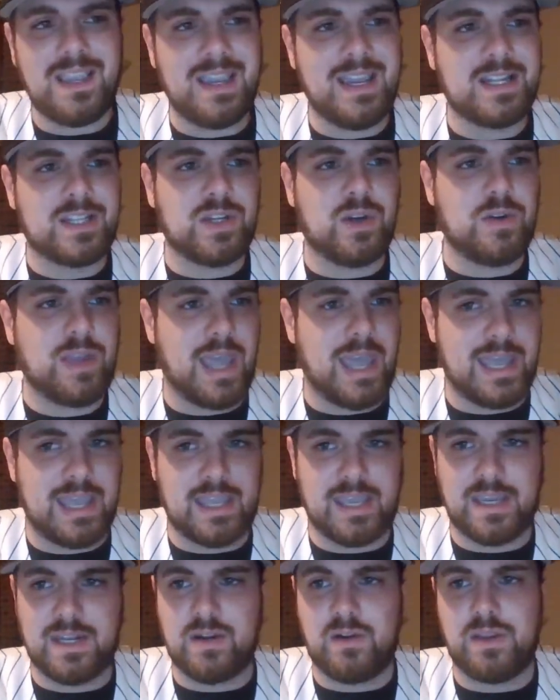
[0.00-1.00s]
it's
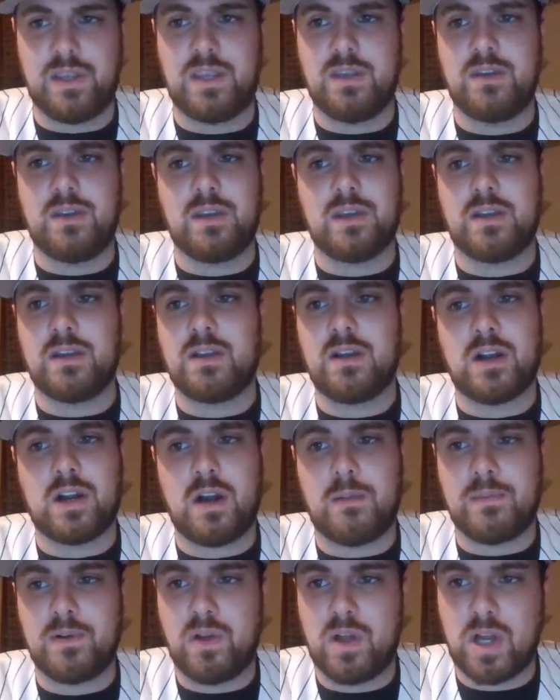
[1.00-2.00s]
okay. You a
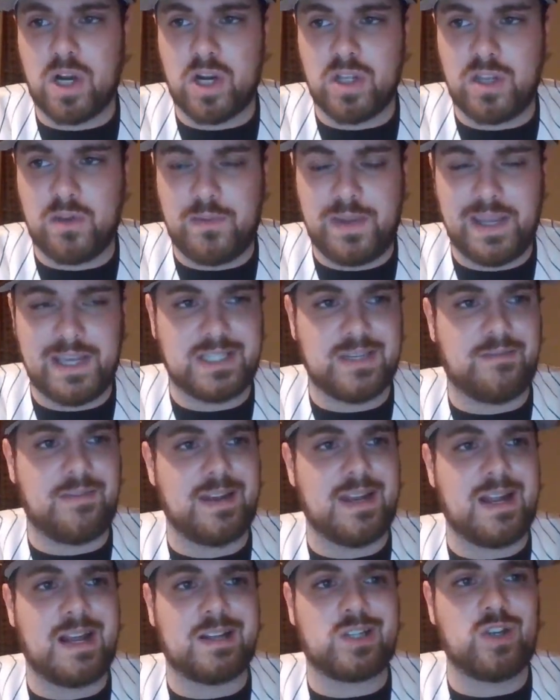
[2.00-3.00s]
couple of early weeks, if
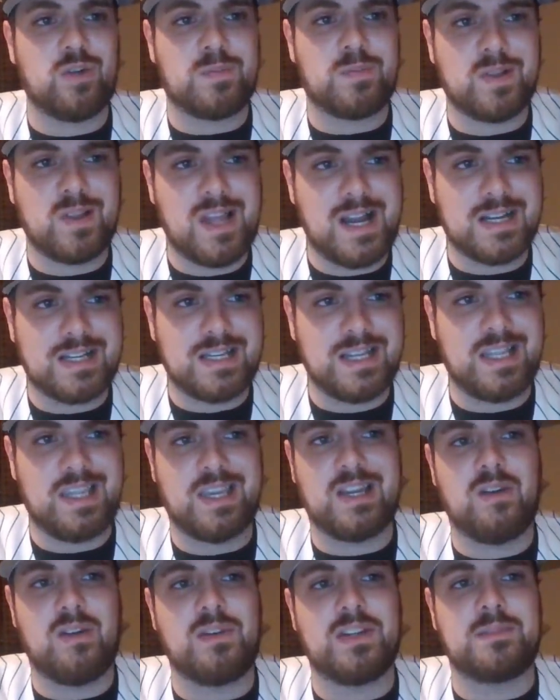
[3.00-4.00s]
you're not super locked in, you
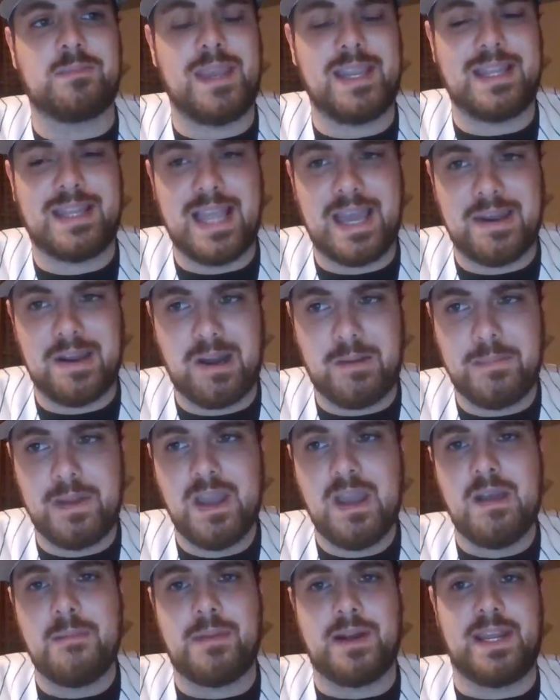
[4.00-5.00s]
could always make that up.
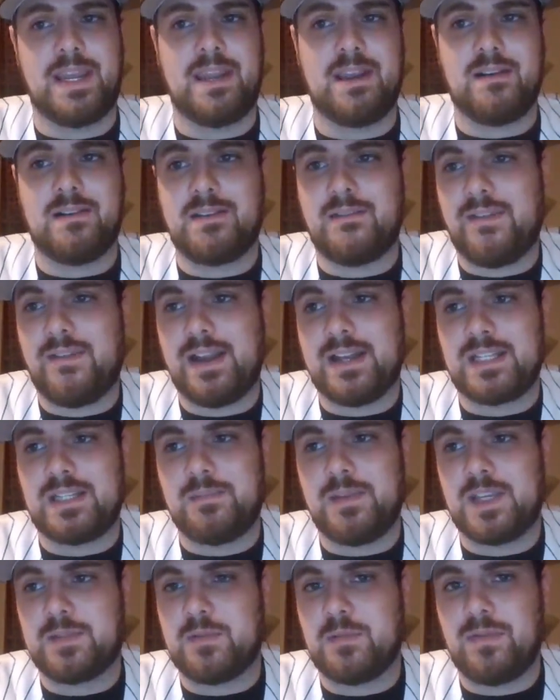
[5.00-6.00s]
But here in the fantasy
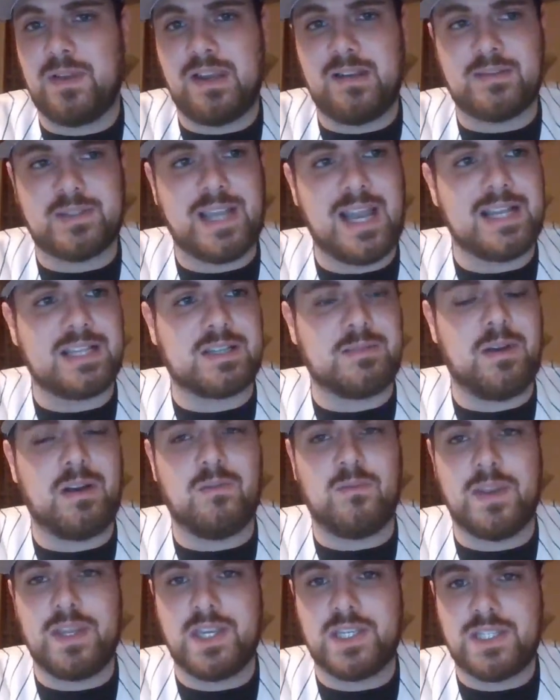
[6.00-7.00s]
baseball playoffs, guys, come
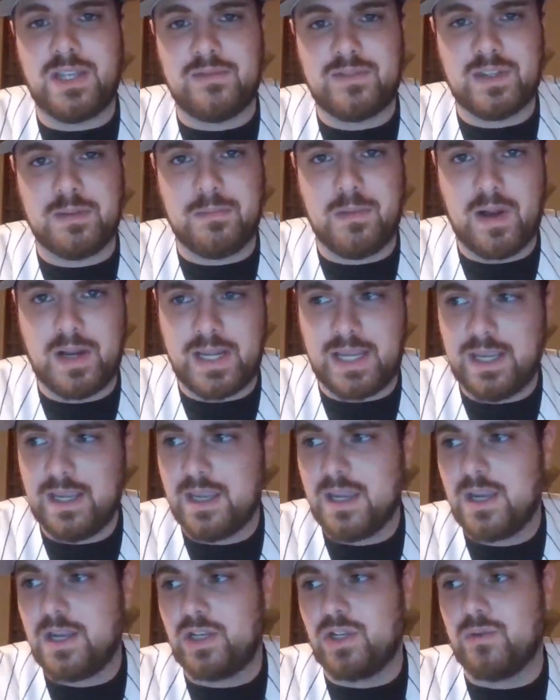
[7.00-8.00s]
on, win yourself some money,
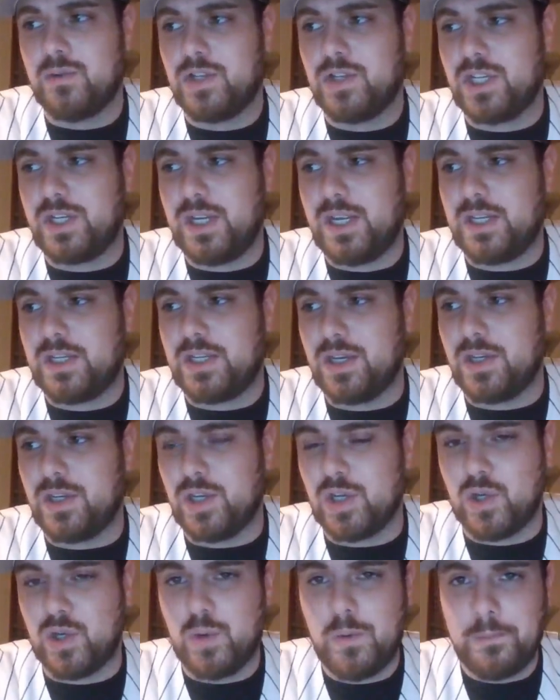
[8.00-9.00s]
do what you need to
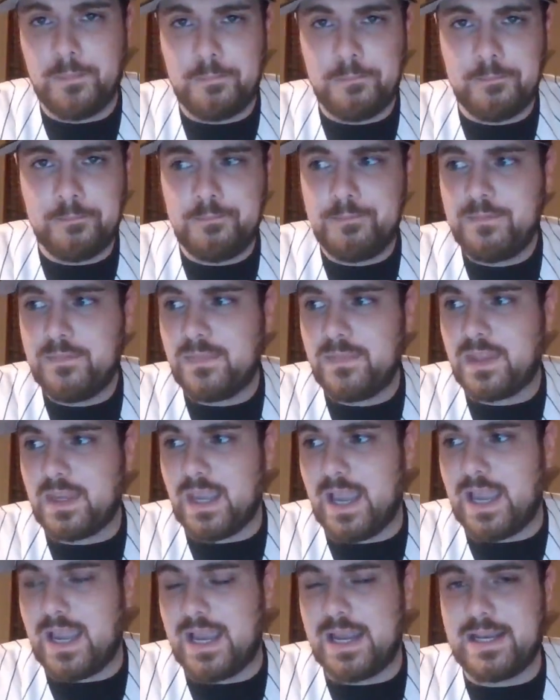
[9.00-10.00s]
do.
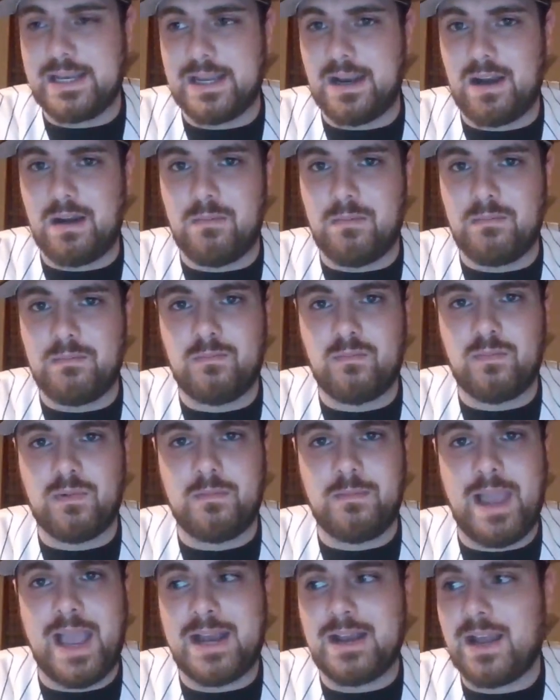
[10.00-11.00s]
And
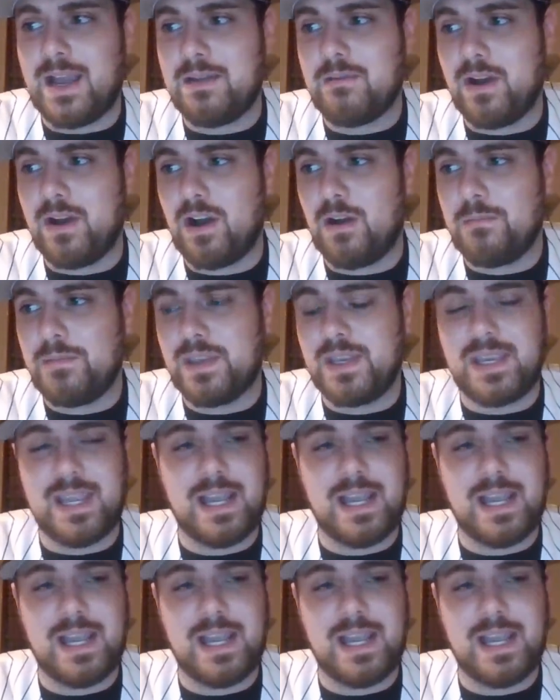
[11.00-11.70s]
Matt and I will help you